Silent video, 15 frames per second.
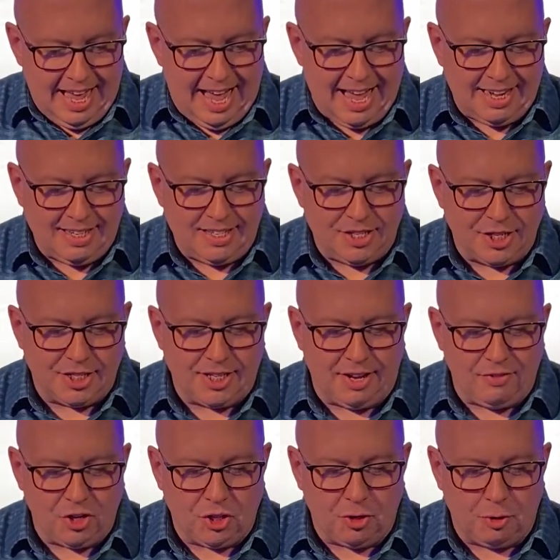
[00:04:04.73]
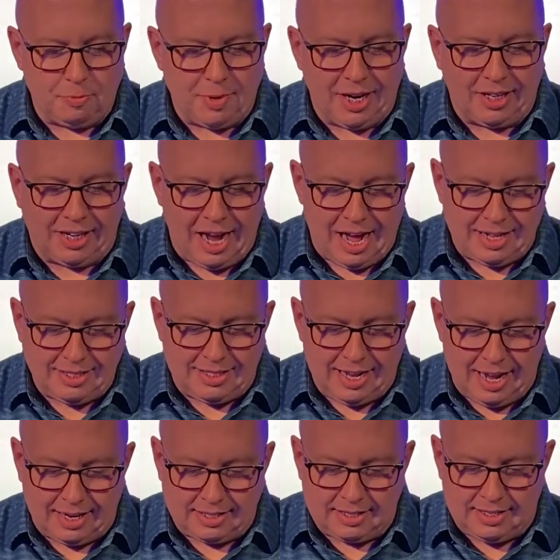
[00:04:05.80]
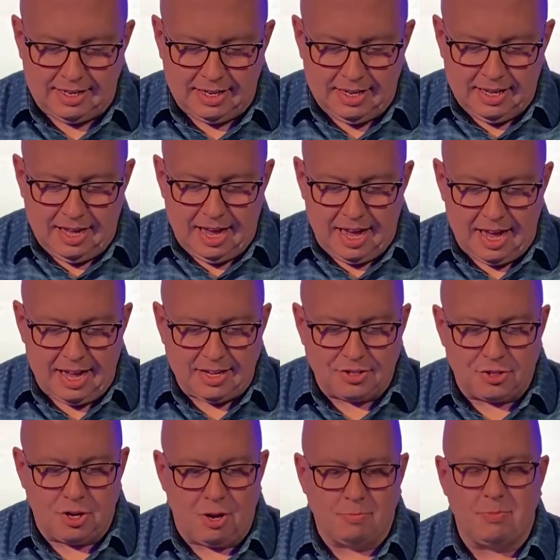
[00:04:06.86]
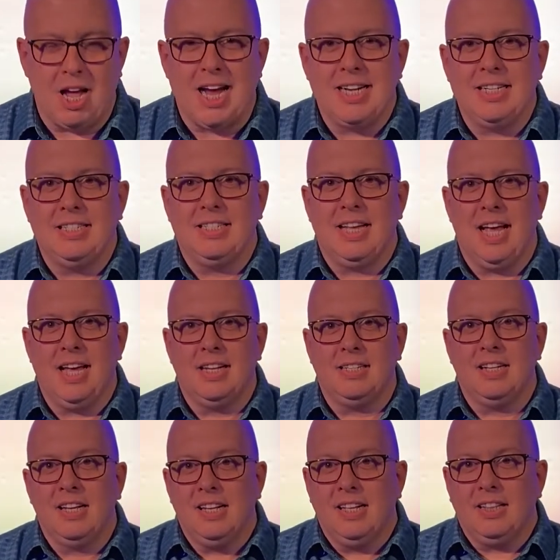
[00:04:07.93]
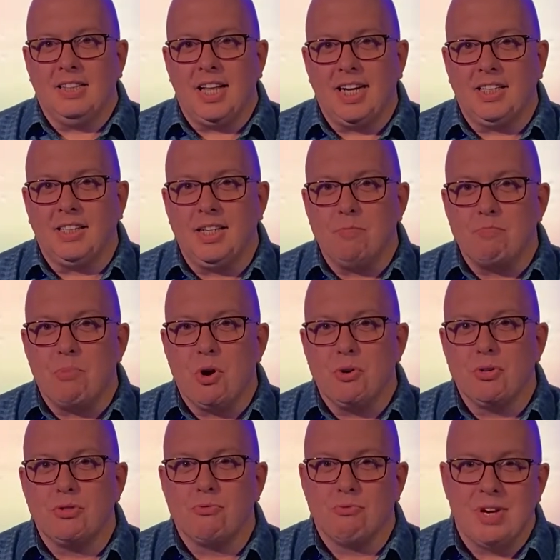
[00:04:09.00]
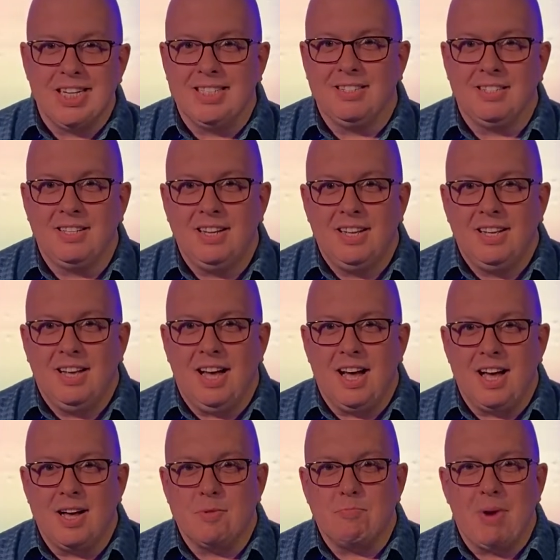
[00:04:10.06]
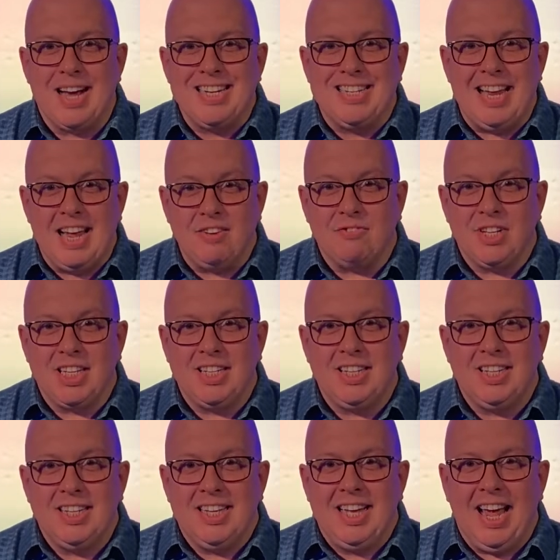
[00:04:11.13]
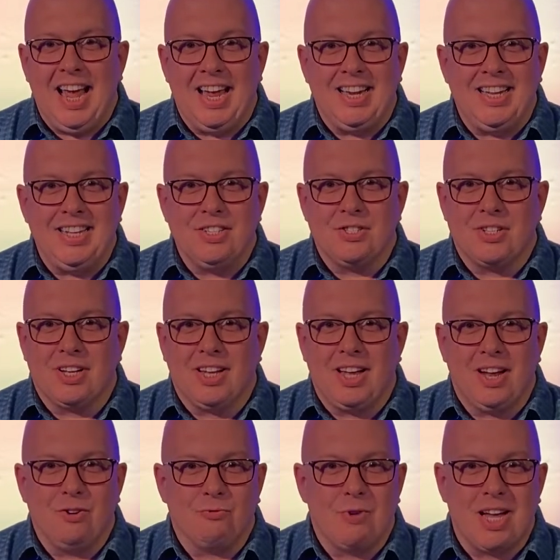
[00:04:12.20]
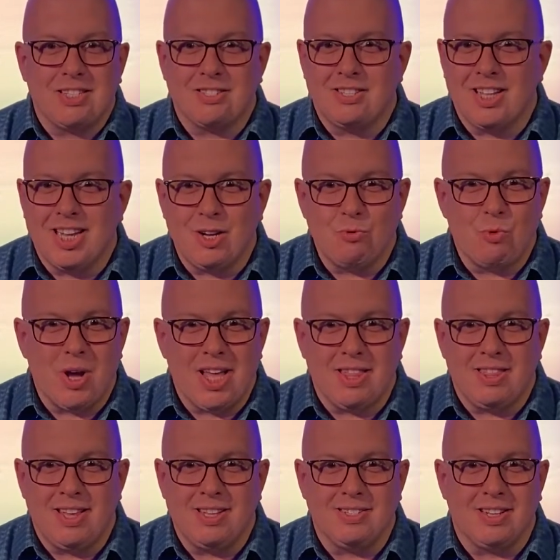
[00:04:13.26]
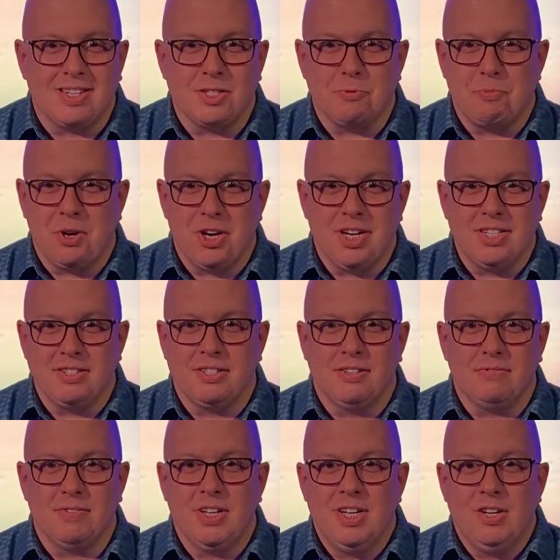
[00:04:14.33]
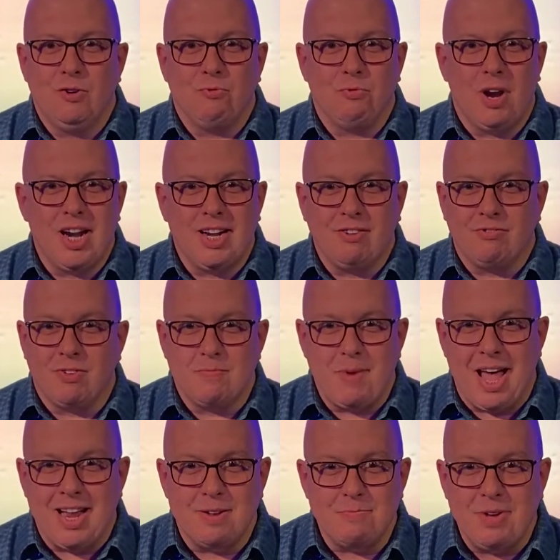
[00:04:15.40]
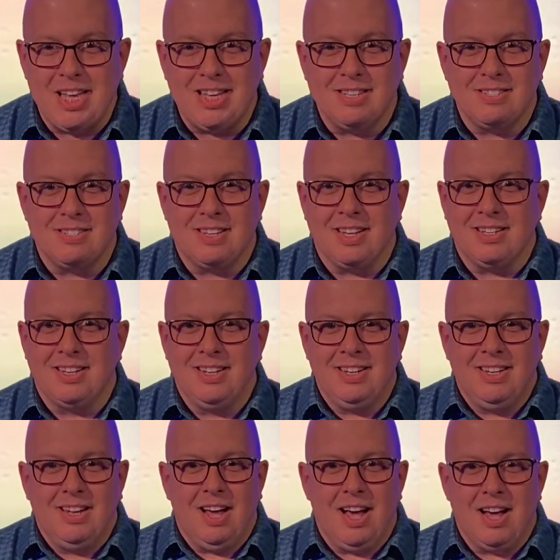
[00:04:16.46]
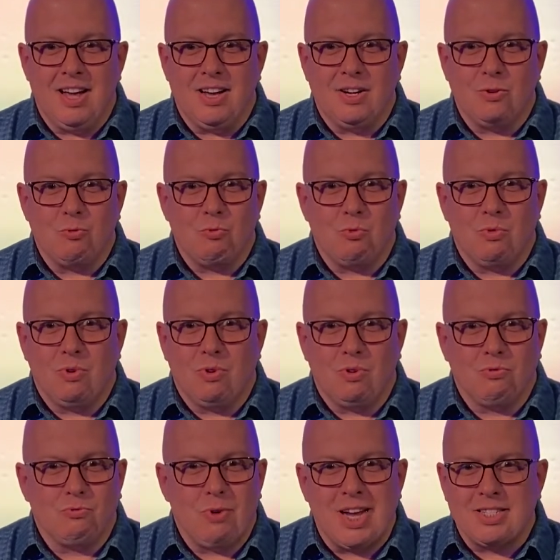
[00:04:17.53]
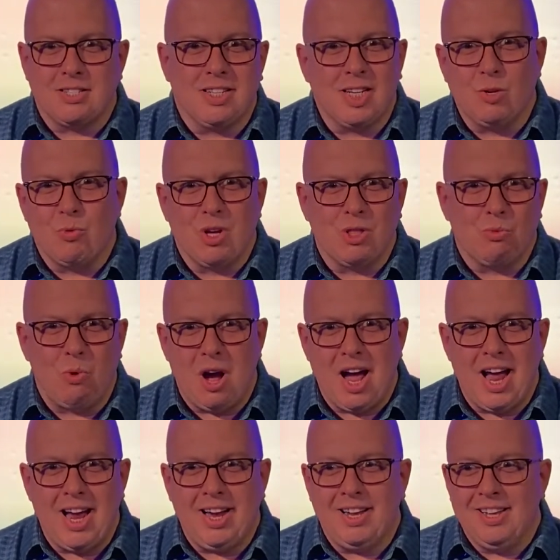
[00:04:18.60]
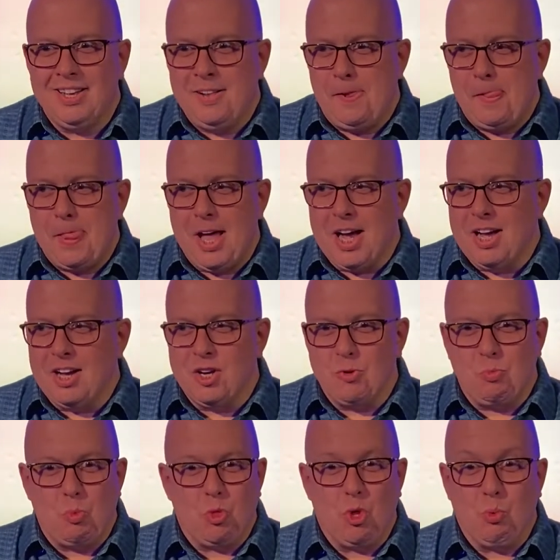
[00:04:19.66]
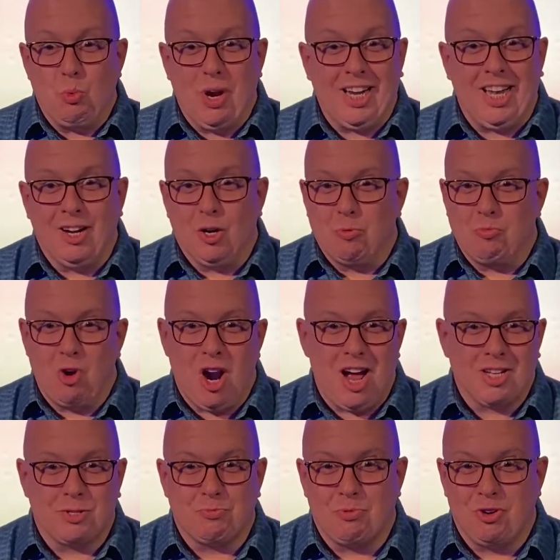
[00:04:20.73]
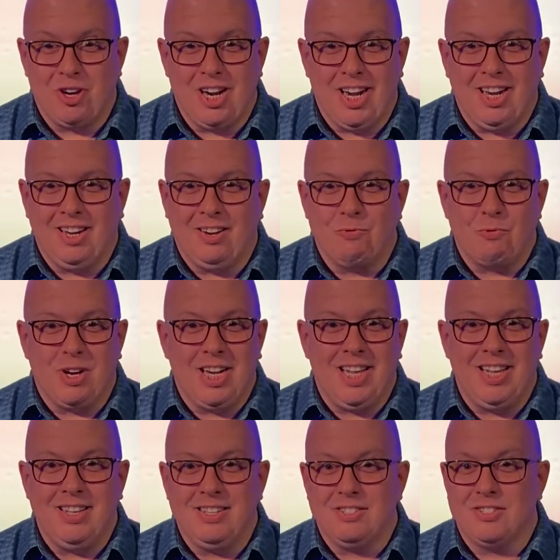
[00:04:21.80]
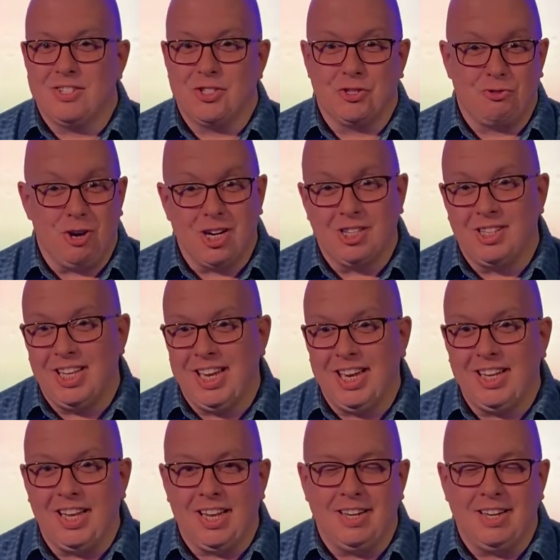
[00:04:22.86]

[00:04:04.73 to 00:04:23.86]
And just to give you a little bit of context, Psalm 9 and 10, likely both written by David, and he's kind of wrestling with his experience of running from enemies and wrestling with why the wicked are prospering when he's struggling.